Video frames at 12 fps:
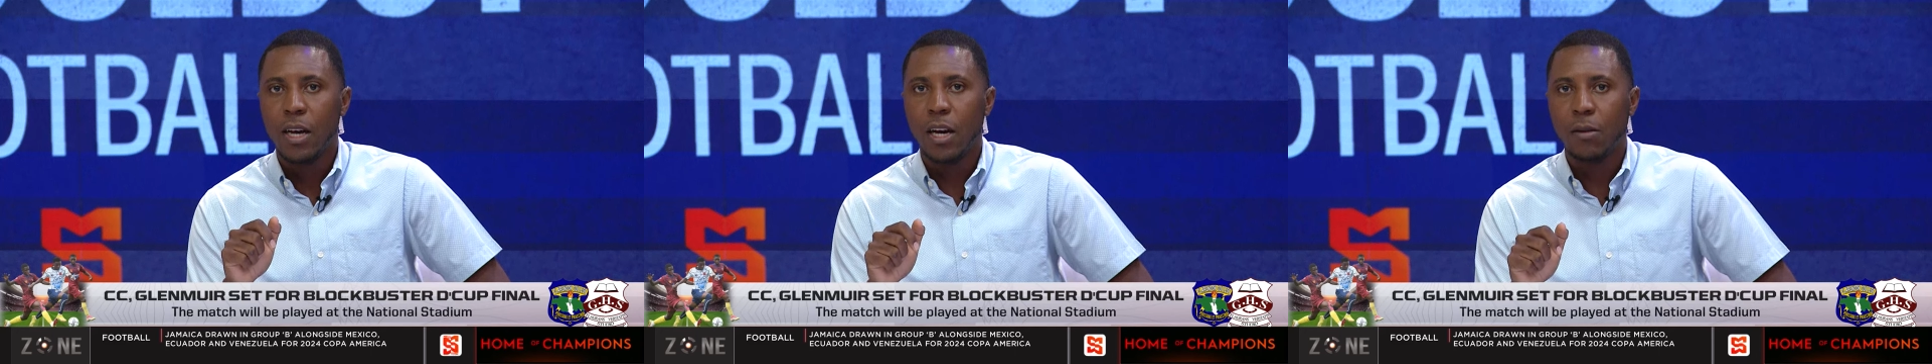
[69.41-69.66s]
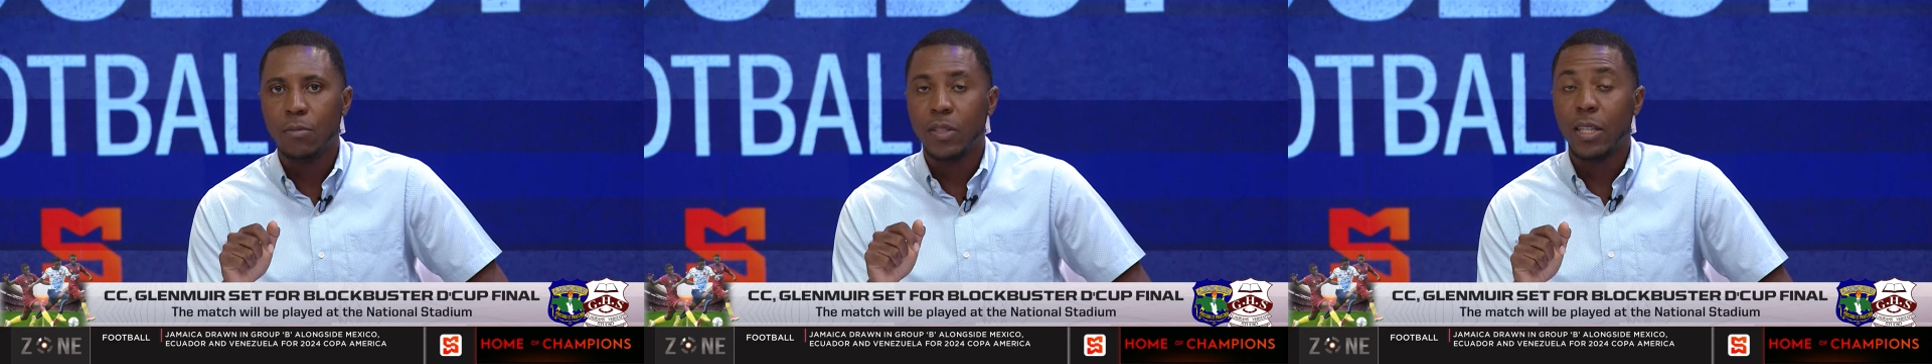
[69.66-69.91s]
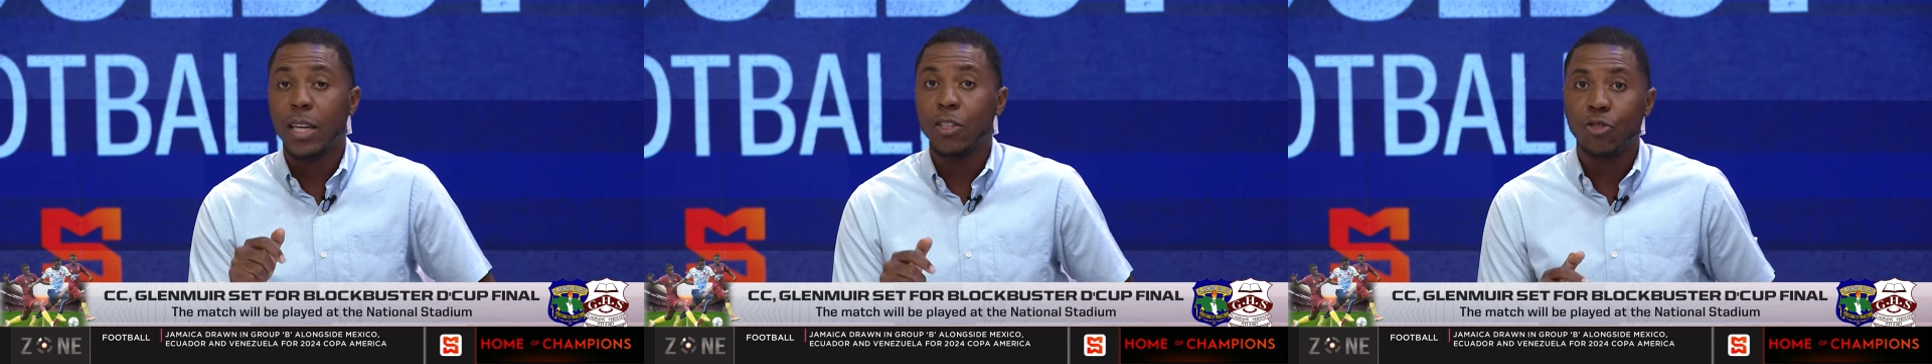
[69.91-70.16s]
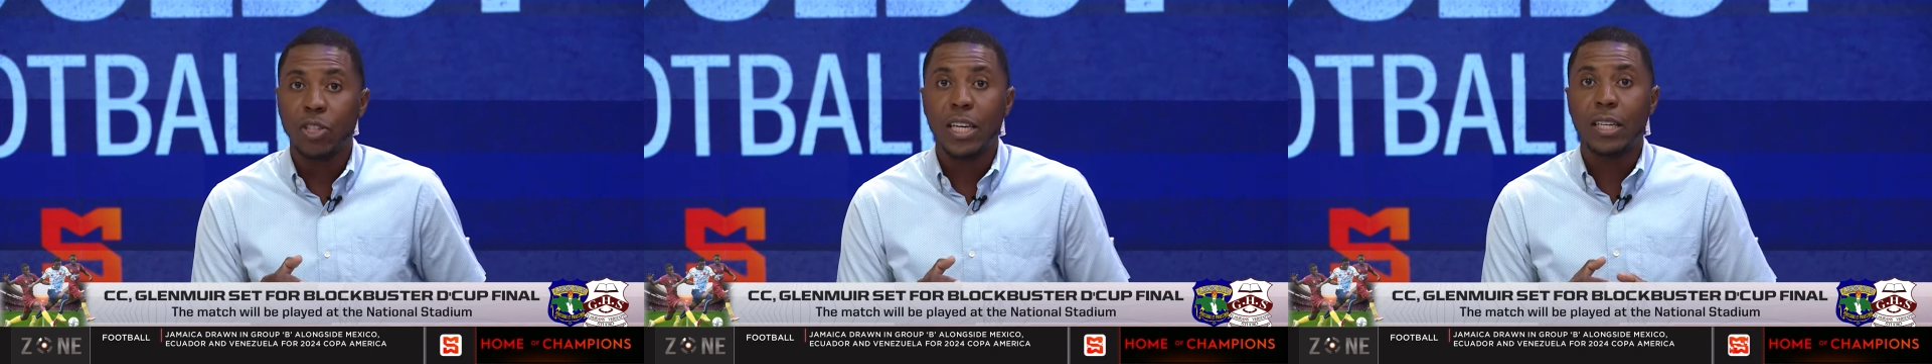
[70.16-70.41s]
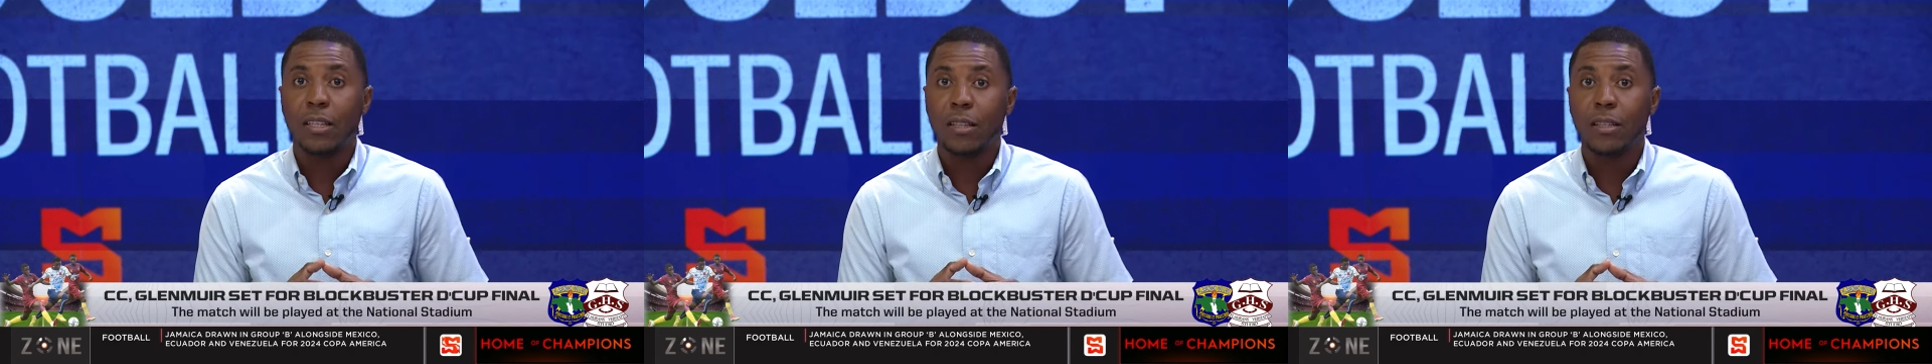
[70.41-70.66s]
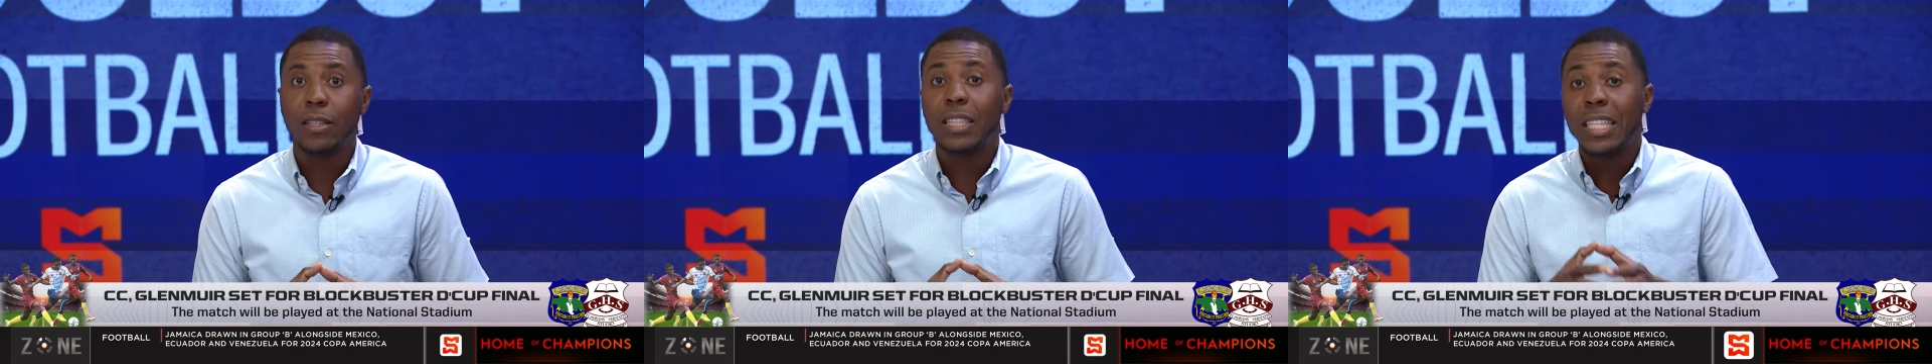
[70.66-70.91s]
Um, St Andrew
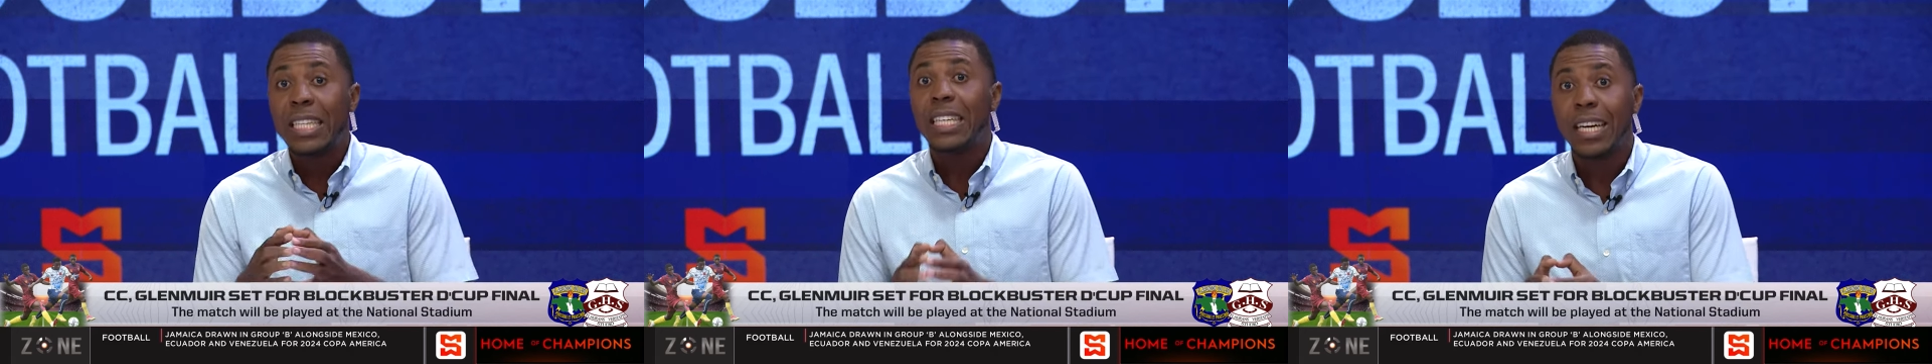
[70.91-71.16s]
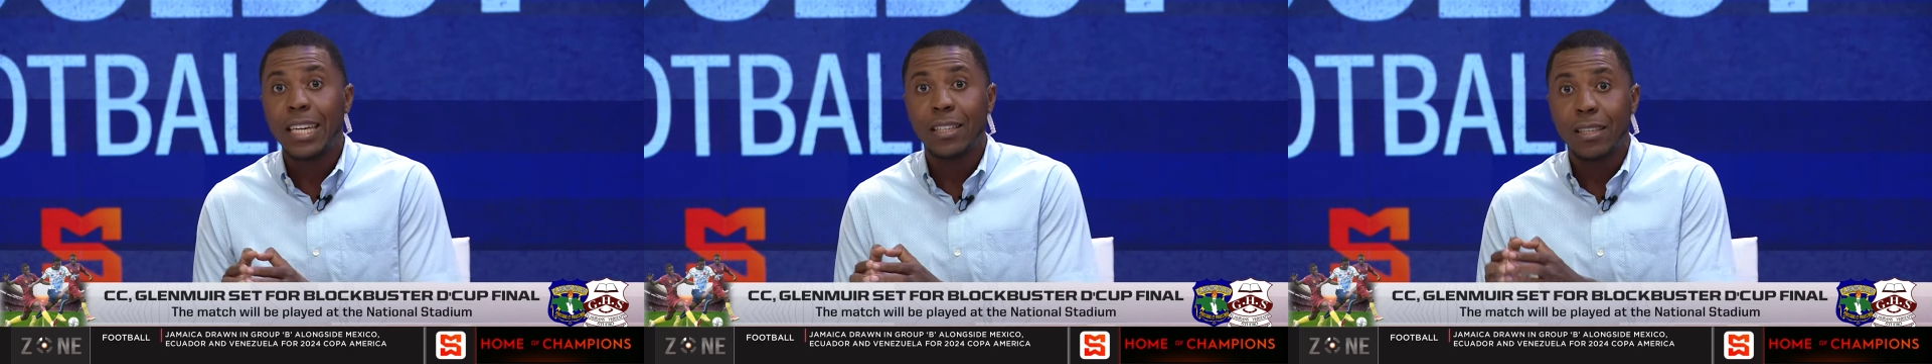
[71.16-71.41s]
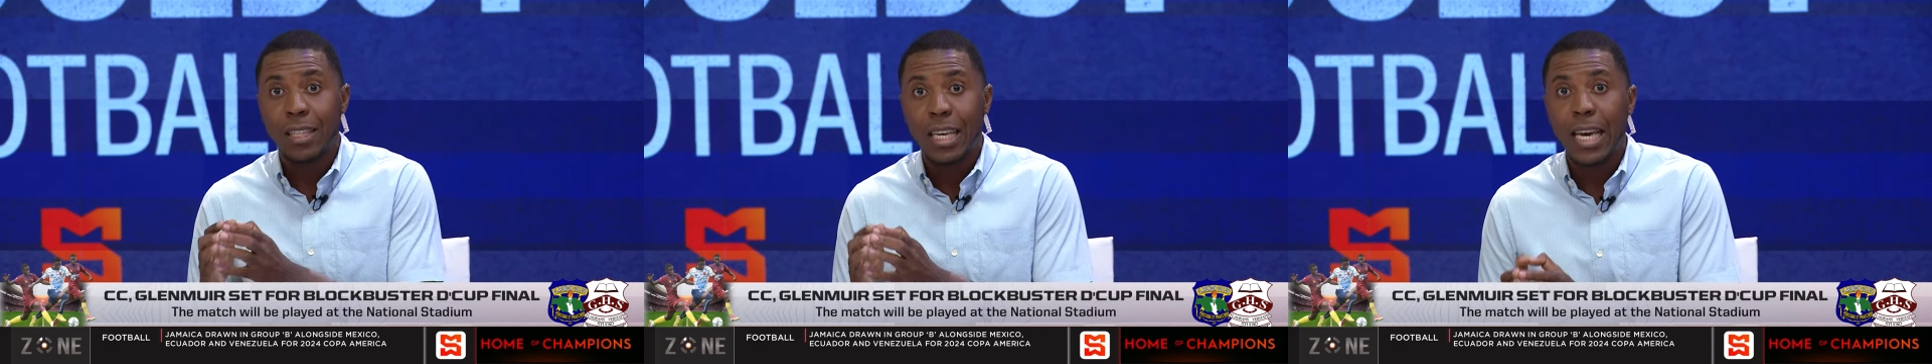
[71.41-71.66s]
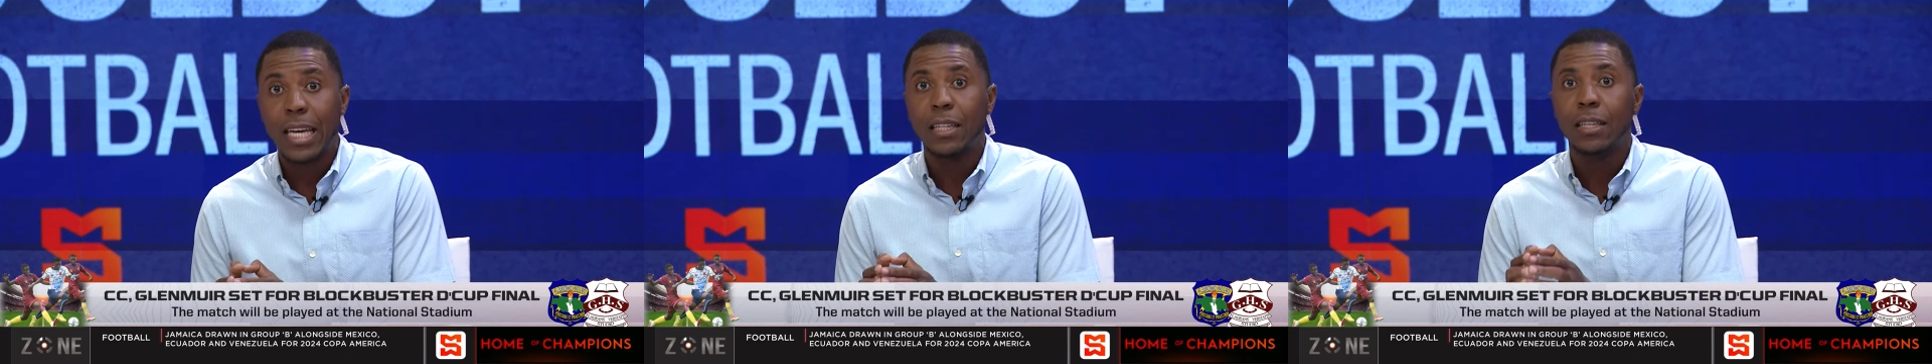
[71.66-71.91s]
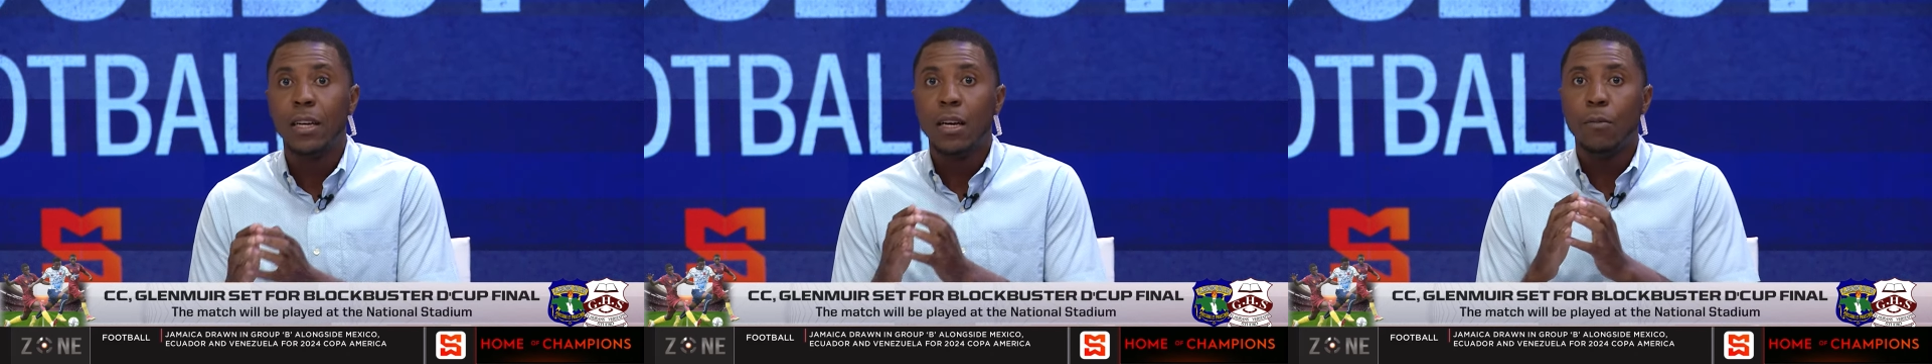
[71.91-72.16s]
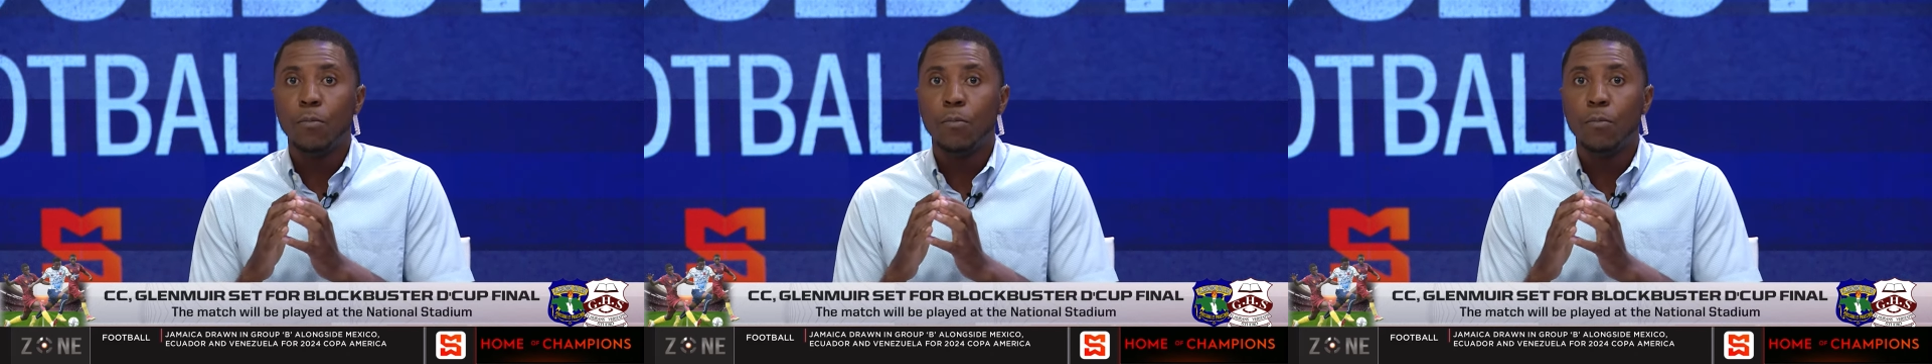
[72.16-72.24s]
Technical denied again